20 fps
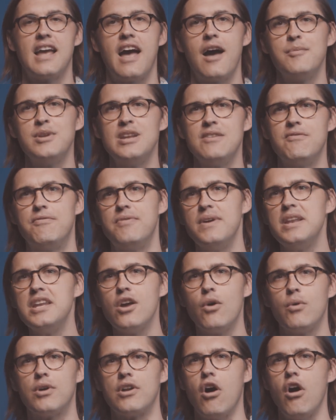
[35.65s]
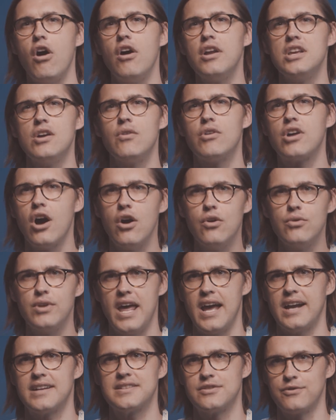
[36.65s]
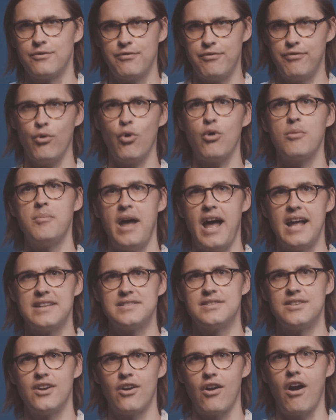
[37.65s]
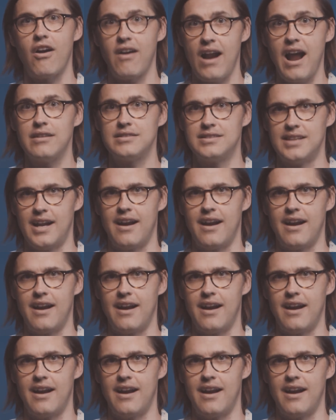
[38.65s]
how many video and audio codecs and formats there are out